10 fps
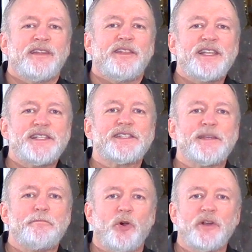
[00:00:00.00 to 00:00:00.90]
This is
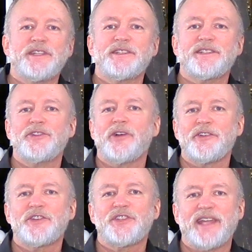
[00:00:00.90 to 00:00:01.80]
important to
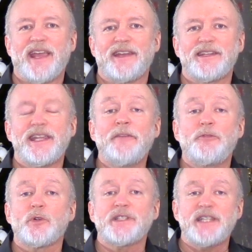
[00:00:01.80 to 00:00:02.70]
understand
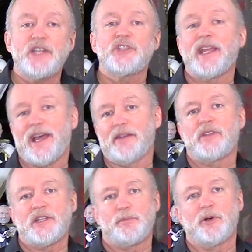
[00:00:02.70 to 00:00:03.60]
if you're teaching out of
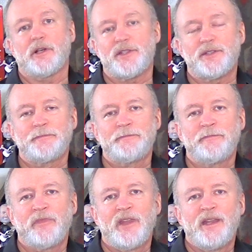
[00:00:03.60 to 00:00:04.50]
these books.
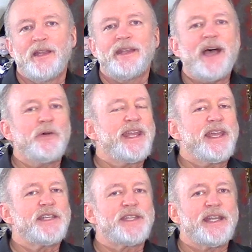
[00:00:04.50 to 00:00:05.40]

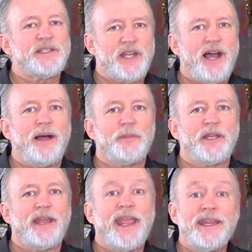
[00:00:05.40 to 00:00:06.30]
Nowadays, it's
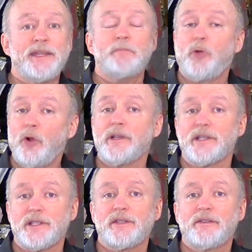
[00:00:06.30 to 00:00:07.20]
common and
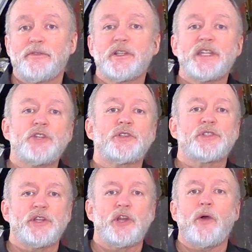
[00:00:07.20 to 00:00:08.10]
important for teachers
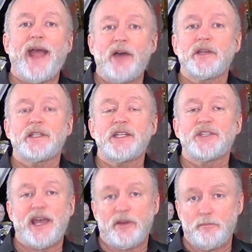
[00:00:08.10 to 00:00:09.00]
to know how to
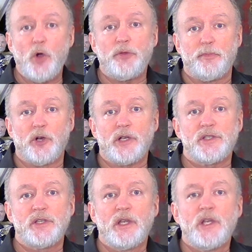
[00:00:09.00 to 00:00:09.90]
teach out of both
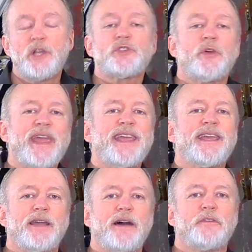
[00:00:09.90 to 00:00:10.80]
books so they
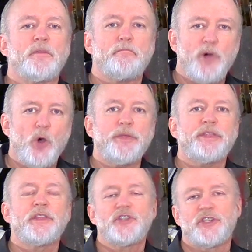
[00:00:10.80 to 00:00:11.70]
can cover
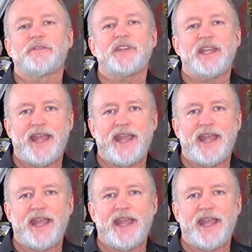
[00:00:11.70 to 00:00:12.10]
both shifting